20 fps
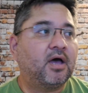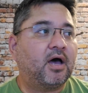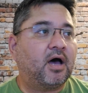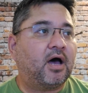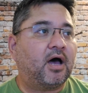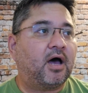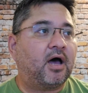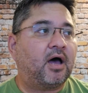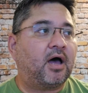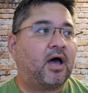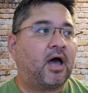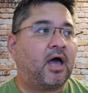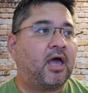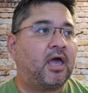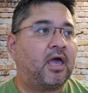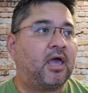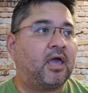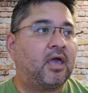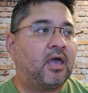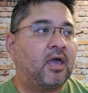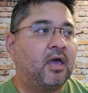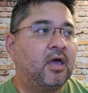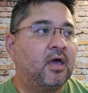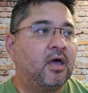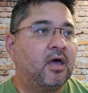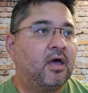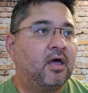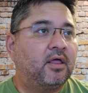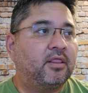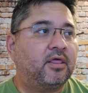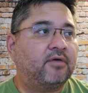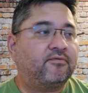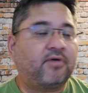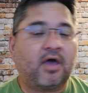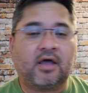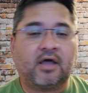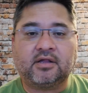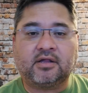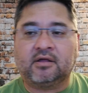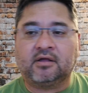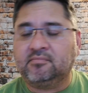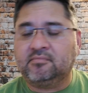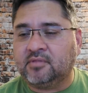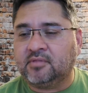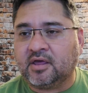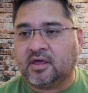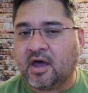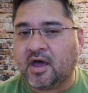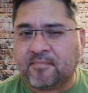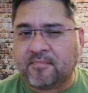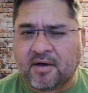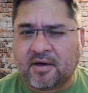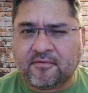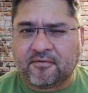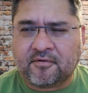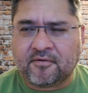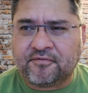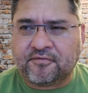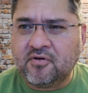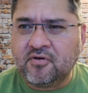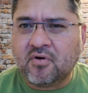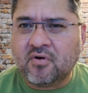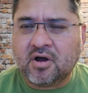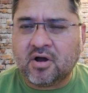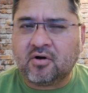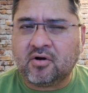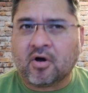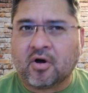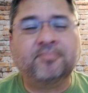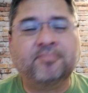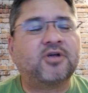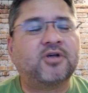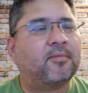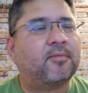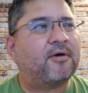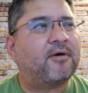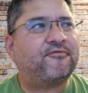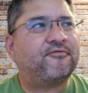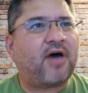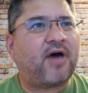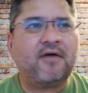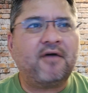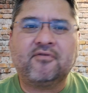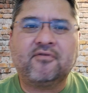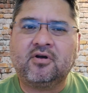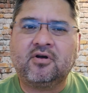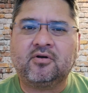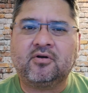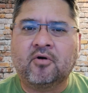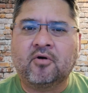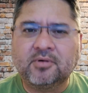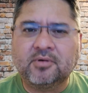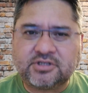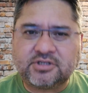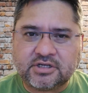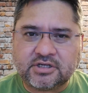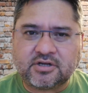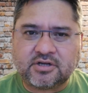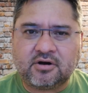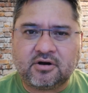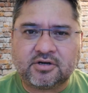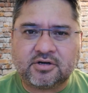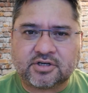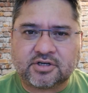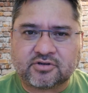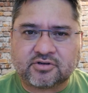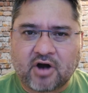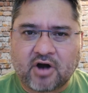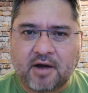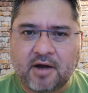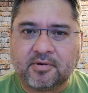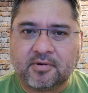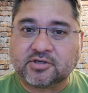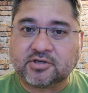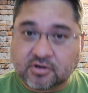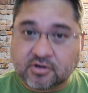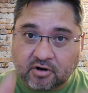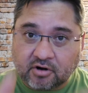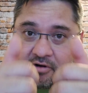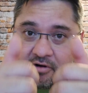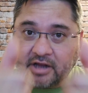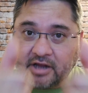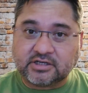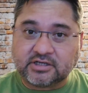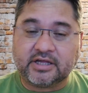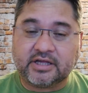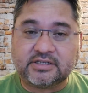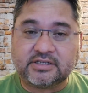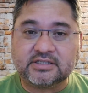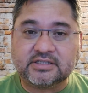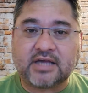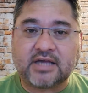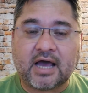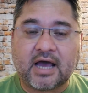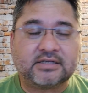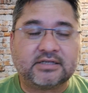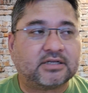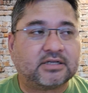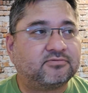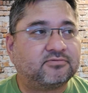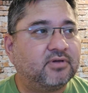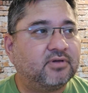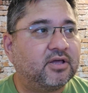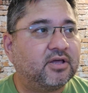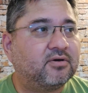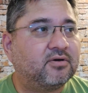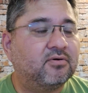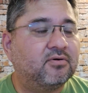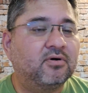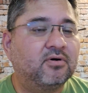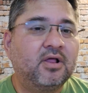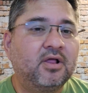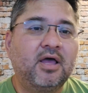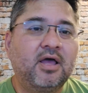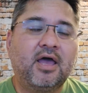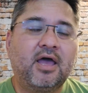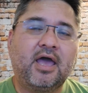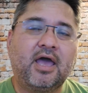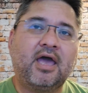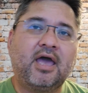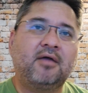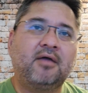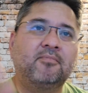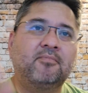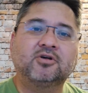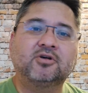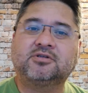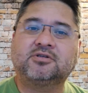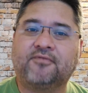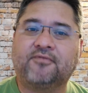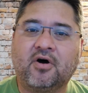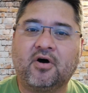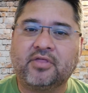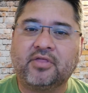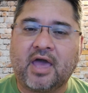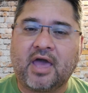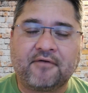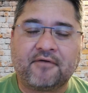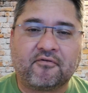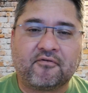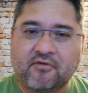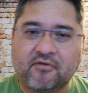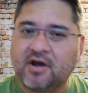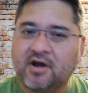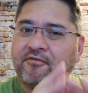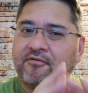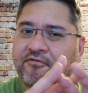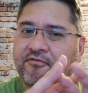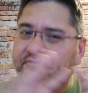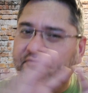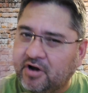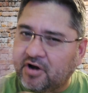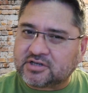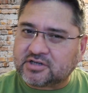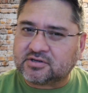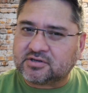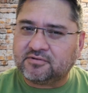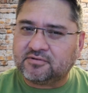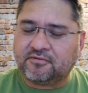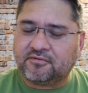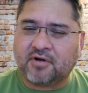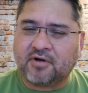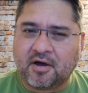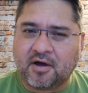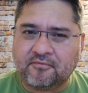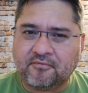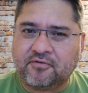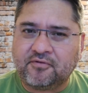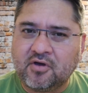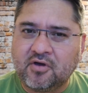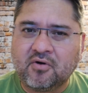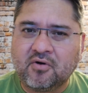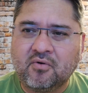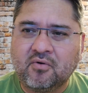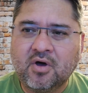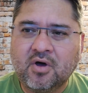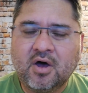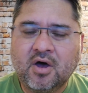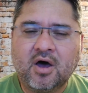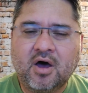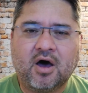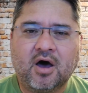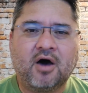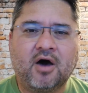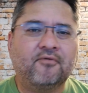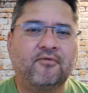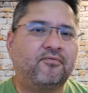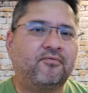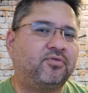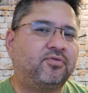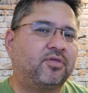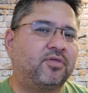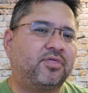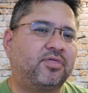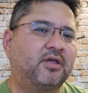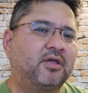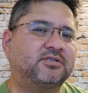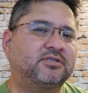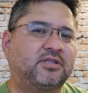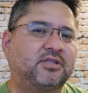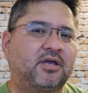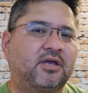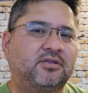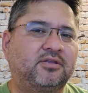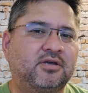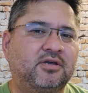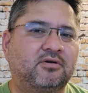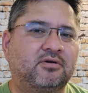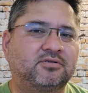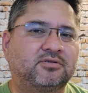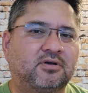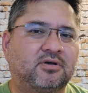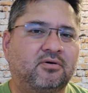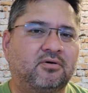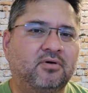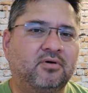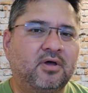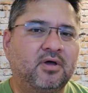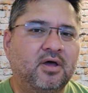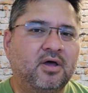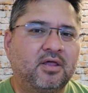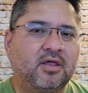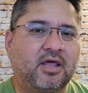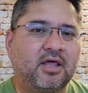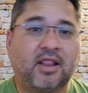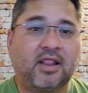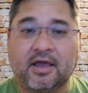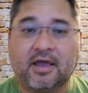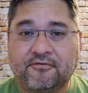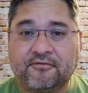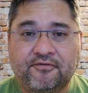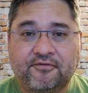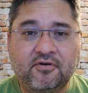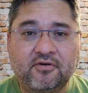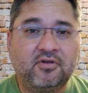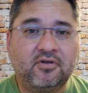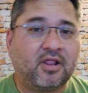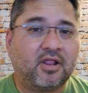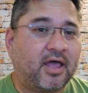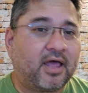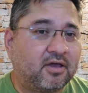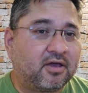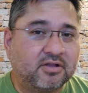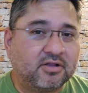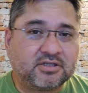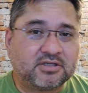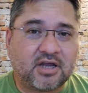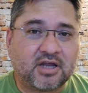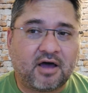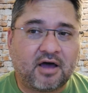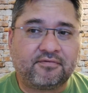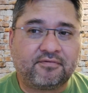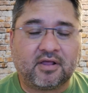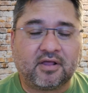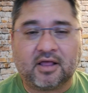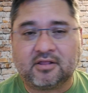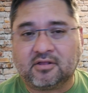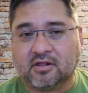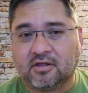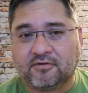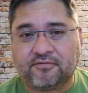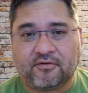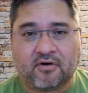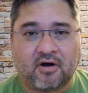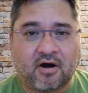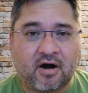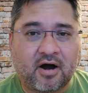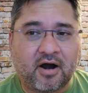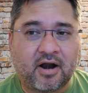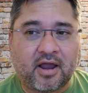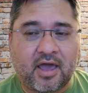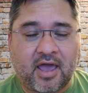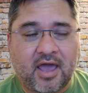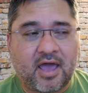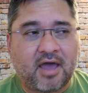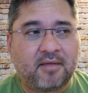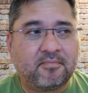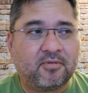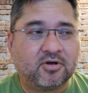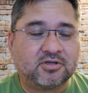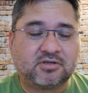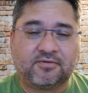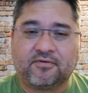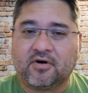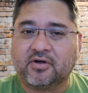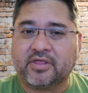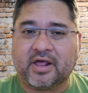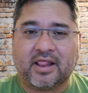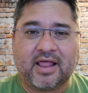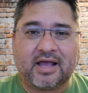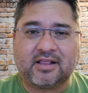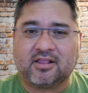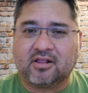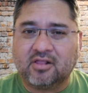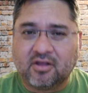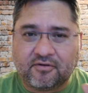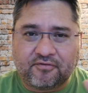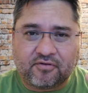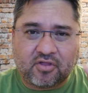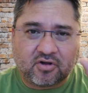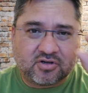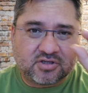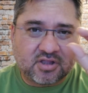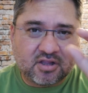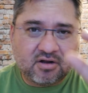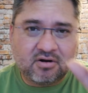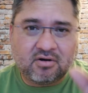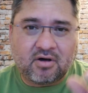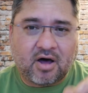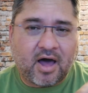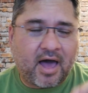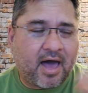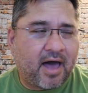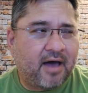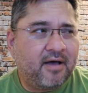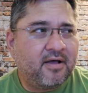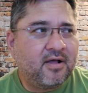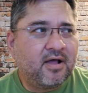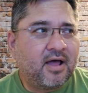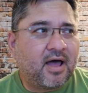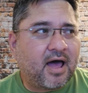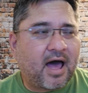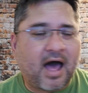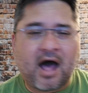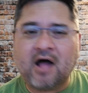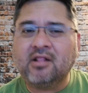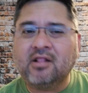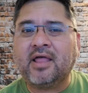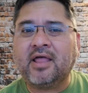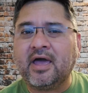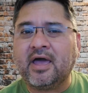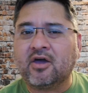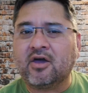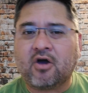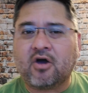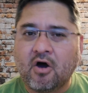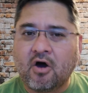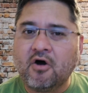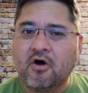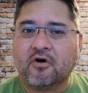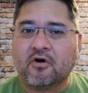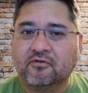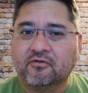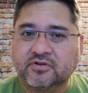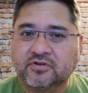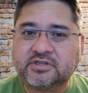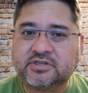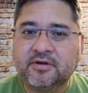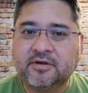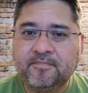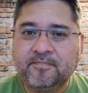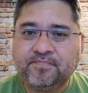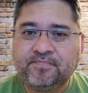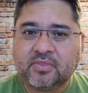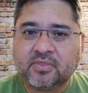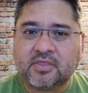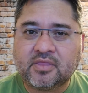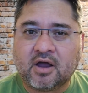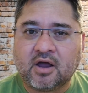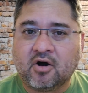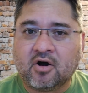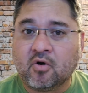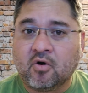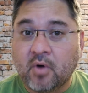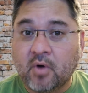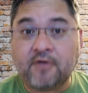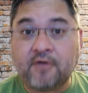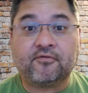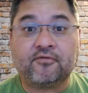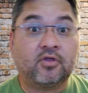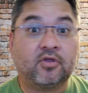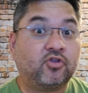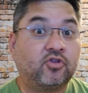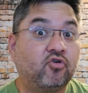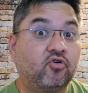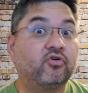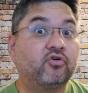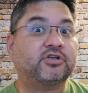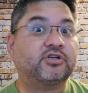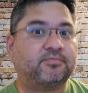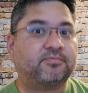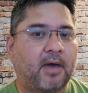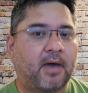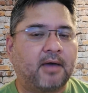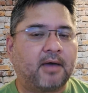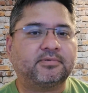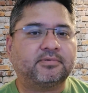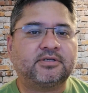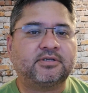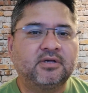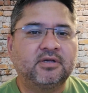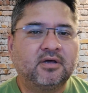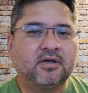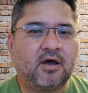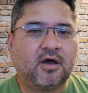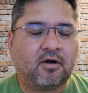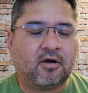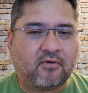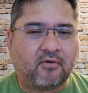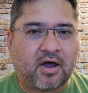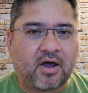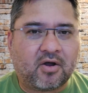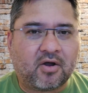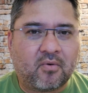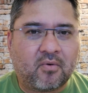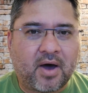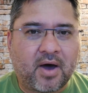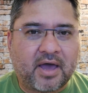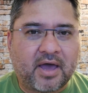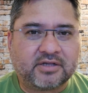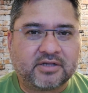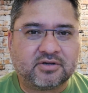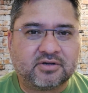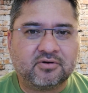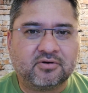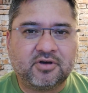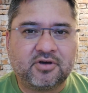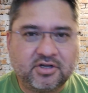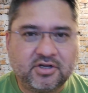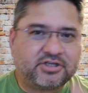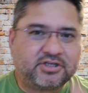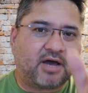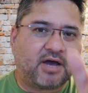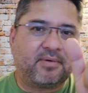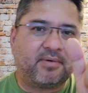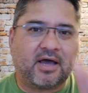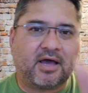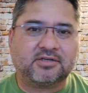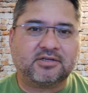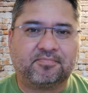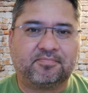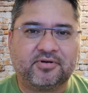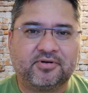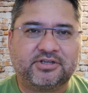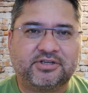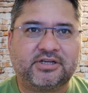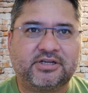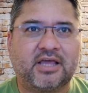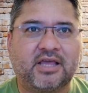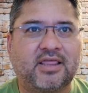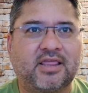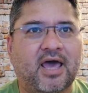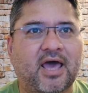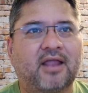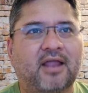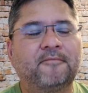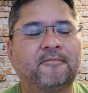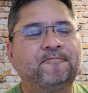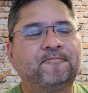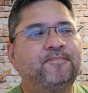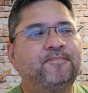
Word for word: Uh, I they've got uh, they got about a few hundred. Oh, I'm sorry, about 500, almost 600 subscribers. So congratulations, guys. That's really cool. And most of all, they have a very fresh uh, view of the things that they do. So they like food, they like good stuff, they like to look for art, and most of all, they like to look for those little outlying coves that are away from the tourist maps around Hawaii. So good job, guys. Appreciate that.